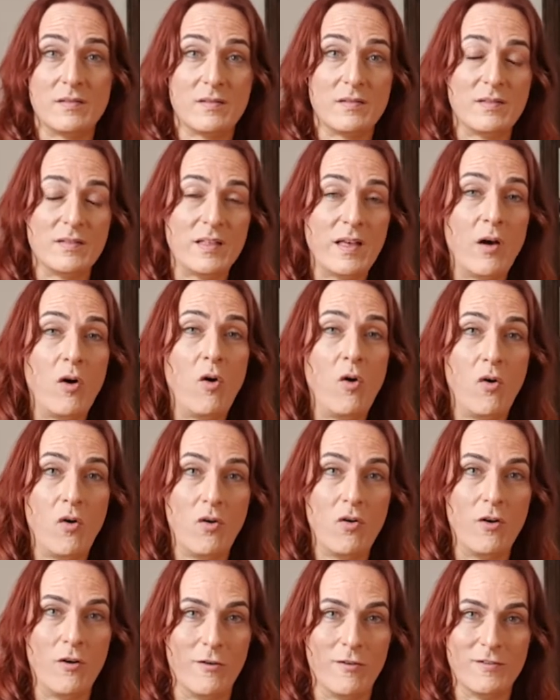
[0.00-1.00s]
the
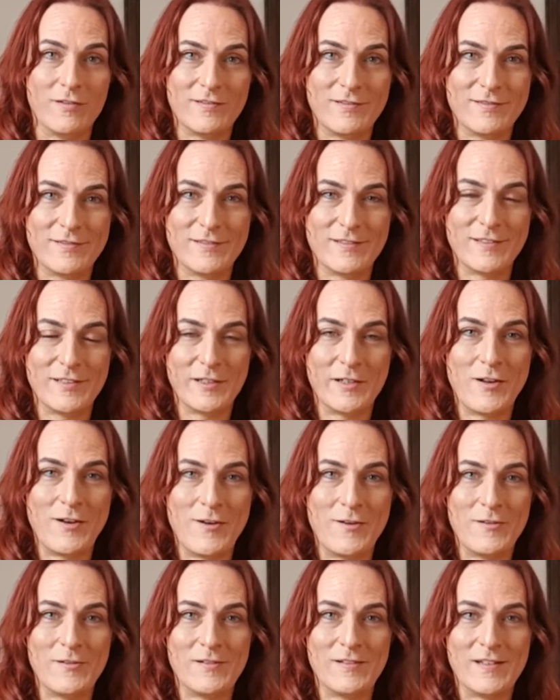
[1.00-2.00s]
hole, you
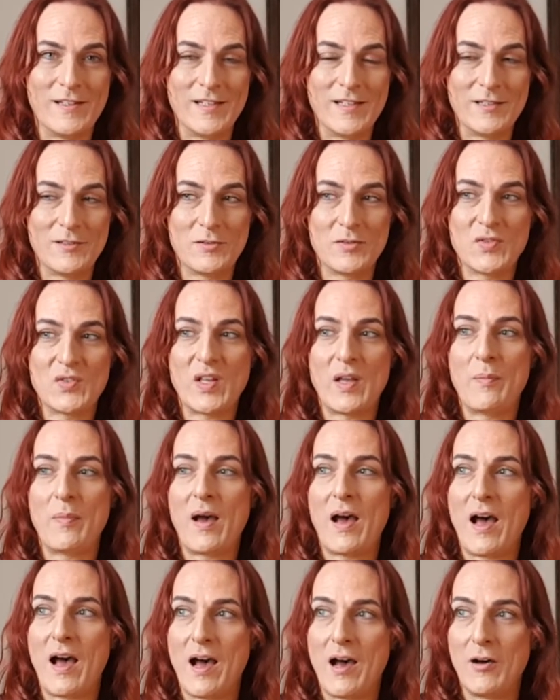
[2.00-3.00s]
know, to step
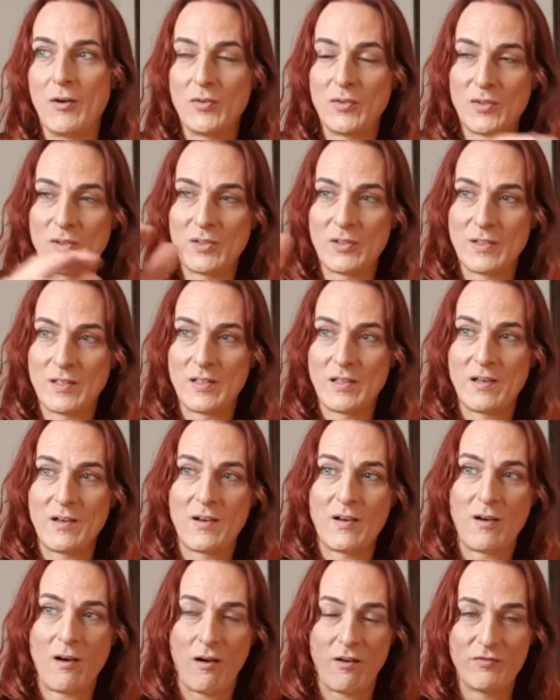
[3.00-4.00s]
out
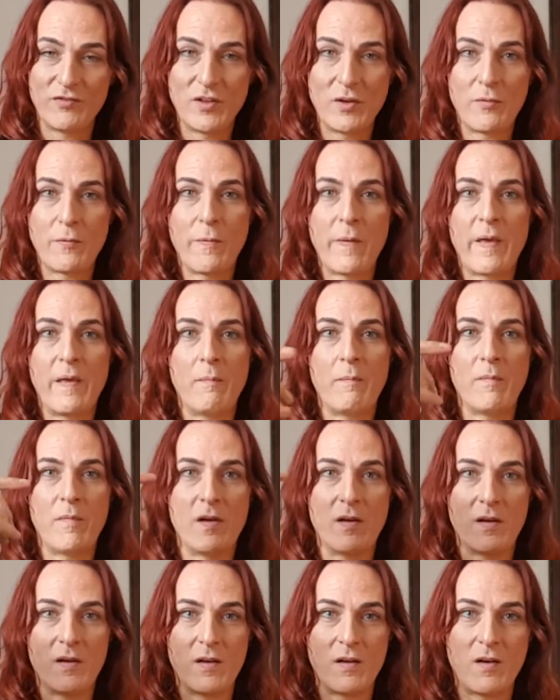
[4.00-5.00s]
of the rim
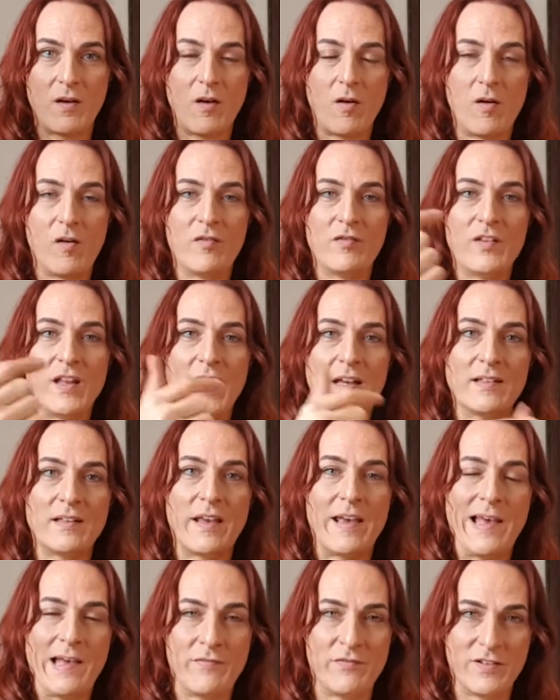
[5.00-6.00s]
of that
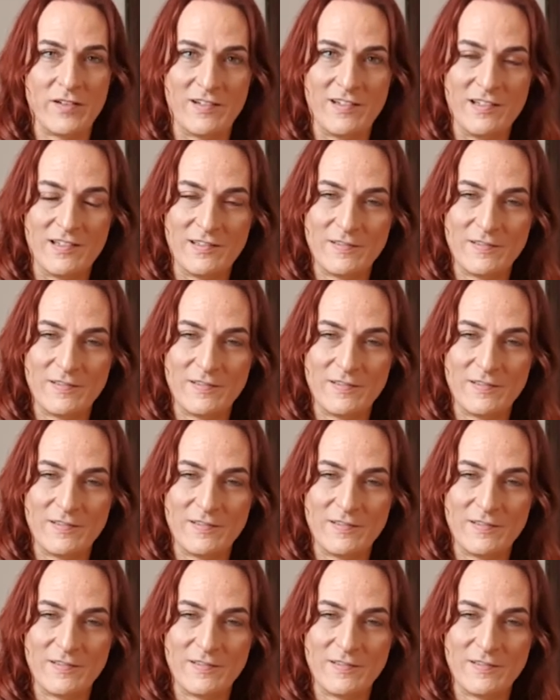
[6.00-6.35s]
cavern.